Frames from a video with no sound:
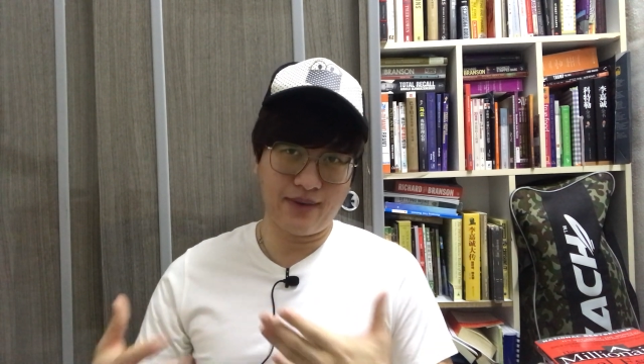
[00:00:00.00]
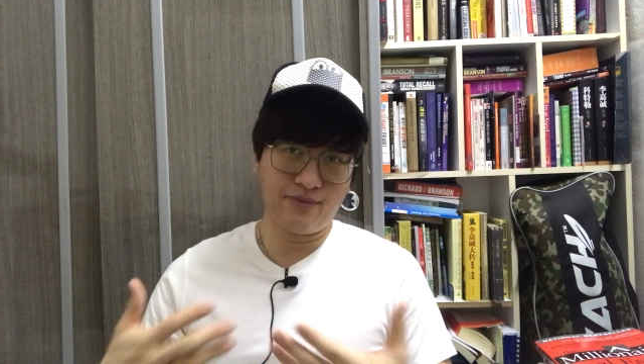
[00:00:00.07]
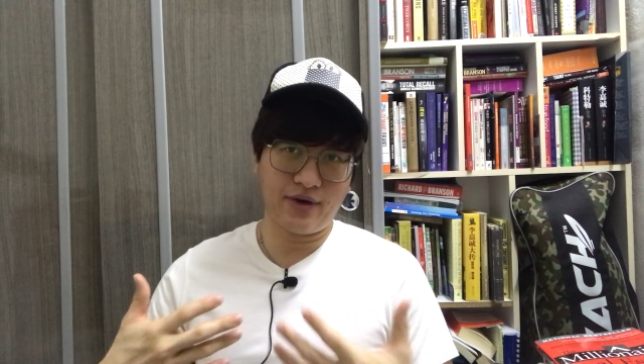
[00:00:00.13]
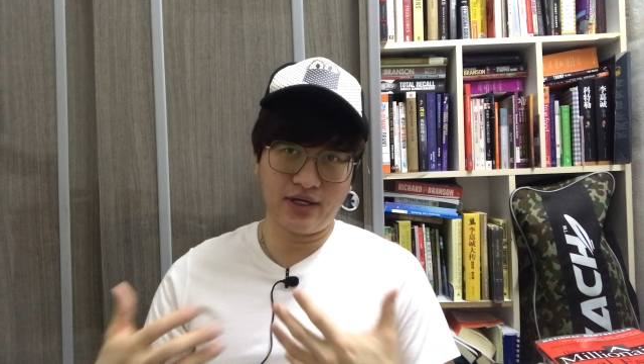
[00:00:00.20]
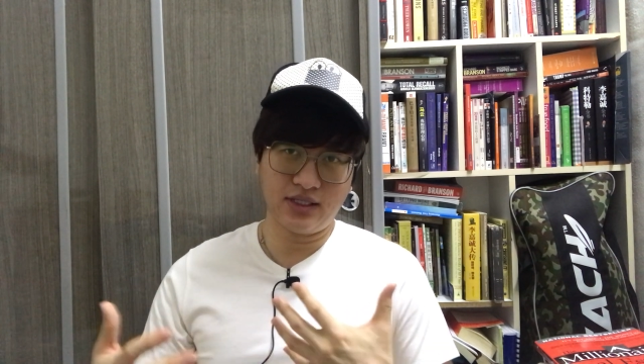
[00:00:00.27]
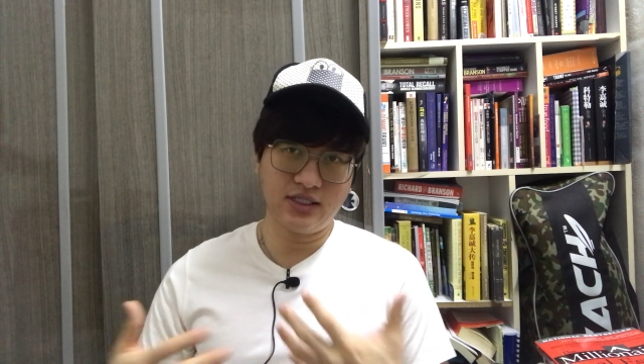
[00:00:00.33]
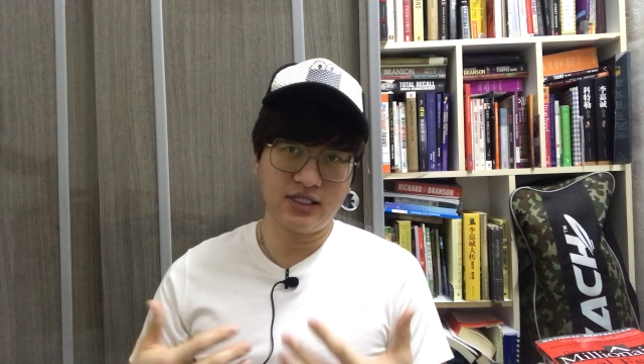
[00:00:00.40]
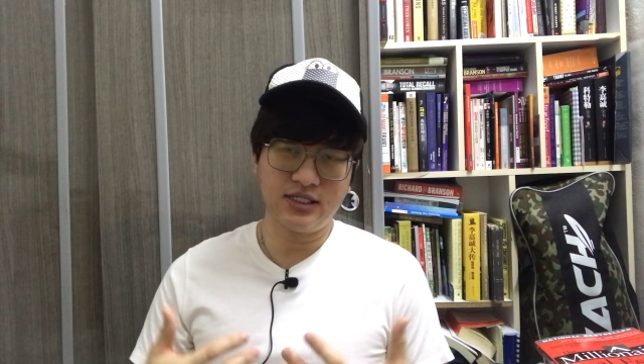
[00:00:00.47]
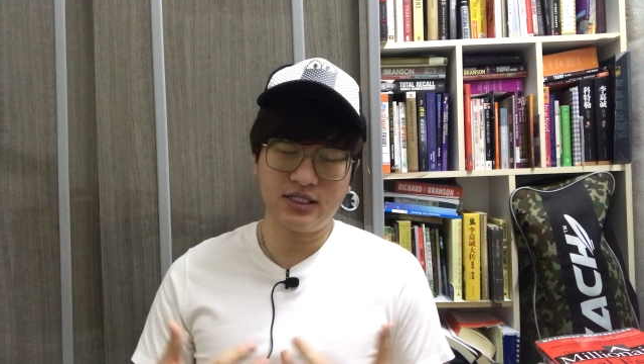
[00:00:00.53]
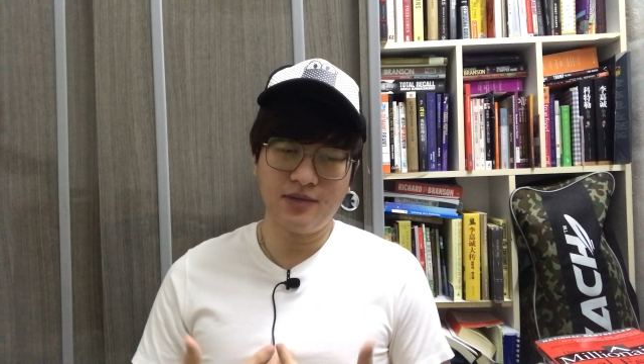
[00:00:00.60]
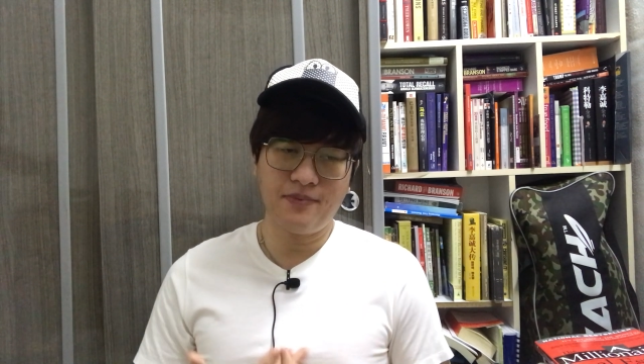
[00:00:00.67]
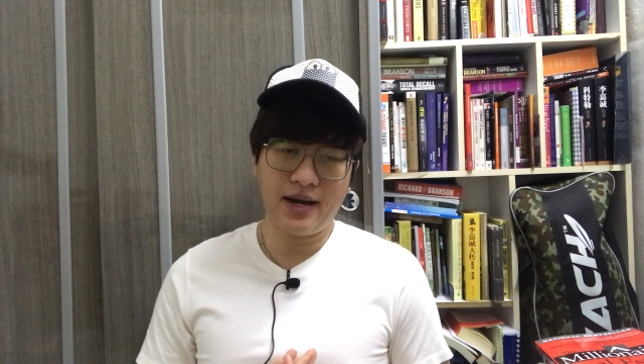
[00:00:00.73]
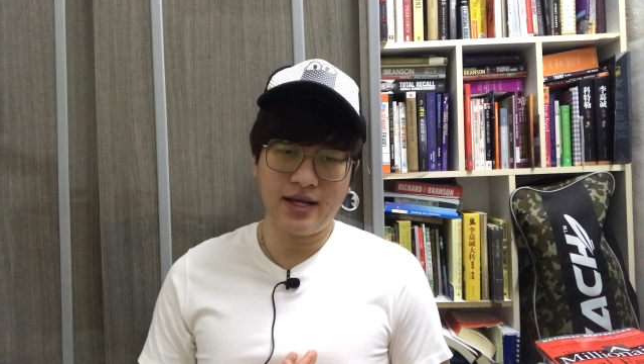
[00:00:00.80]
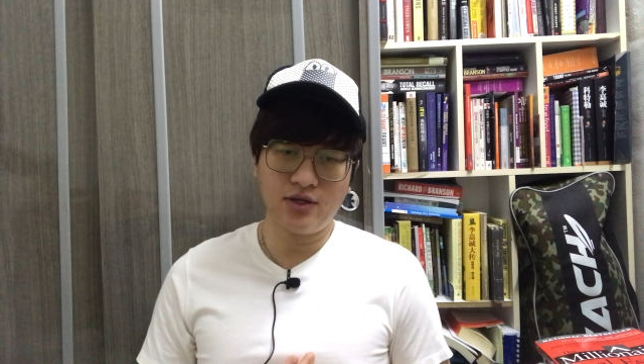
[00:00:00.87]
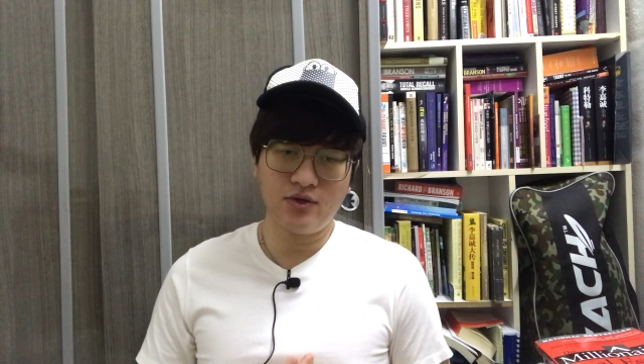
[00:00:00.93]
brother sister,
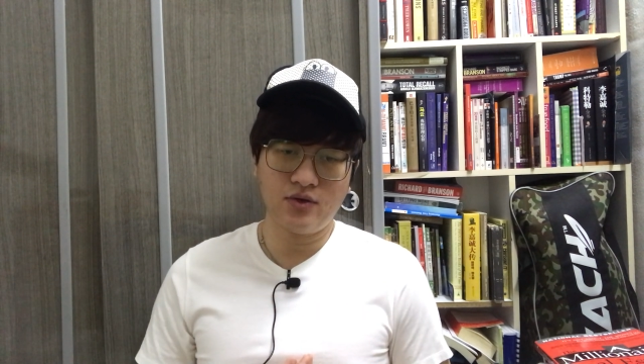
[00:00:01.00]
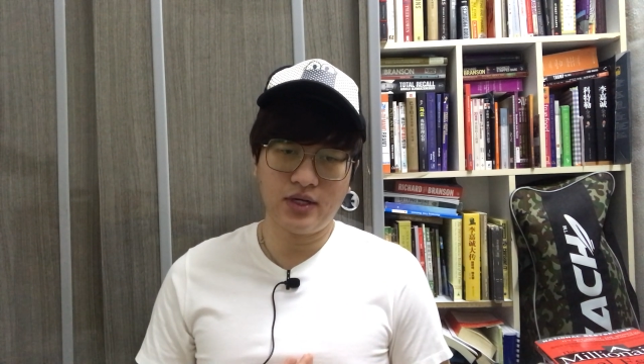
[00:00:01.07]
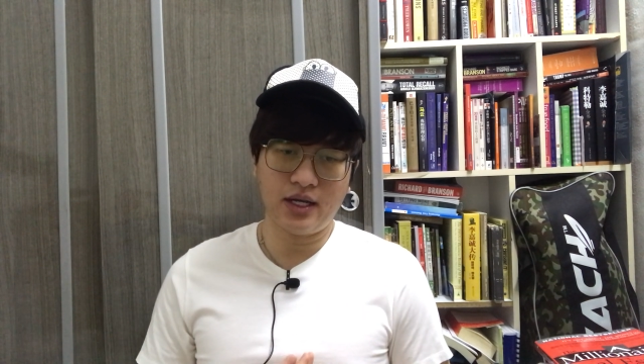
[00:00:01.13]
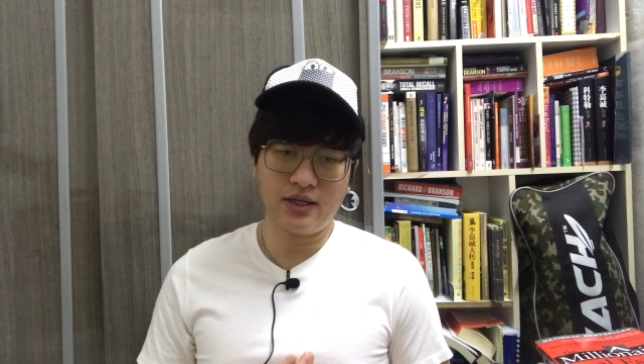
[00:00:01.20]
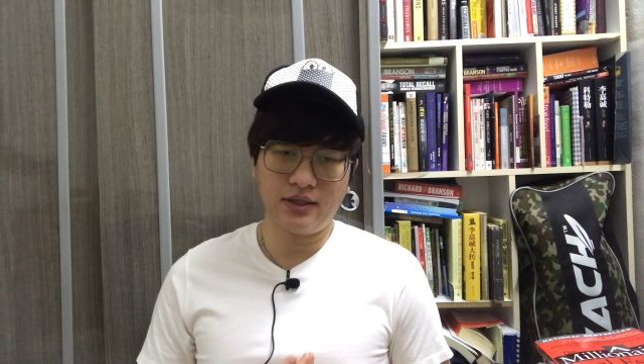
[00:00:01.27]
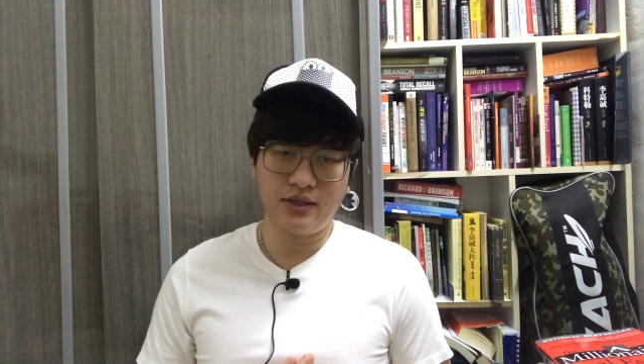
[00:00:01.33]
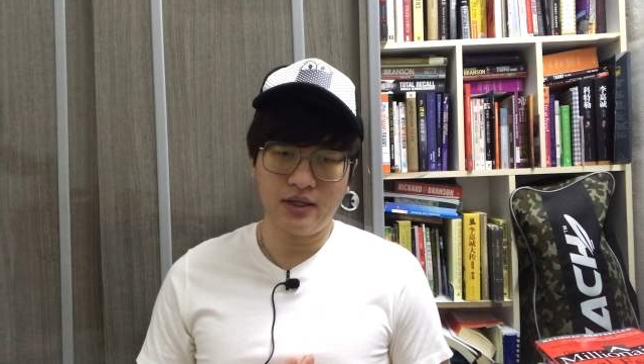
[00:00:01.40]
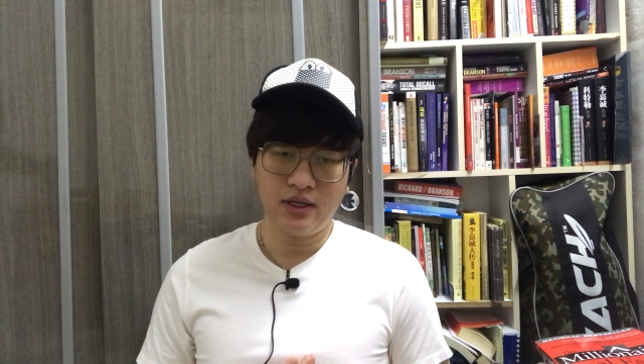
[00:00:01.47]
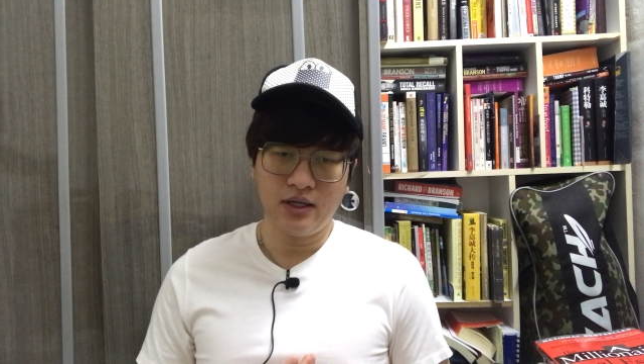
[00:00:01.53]
but you can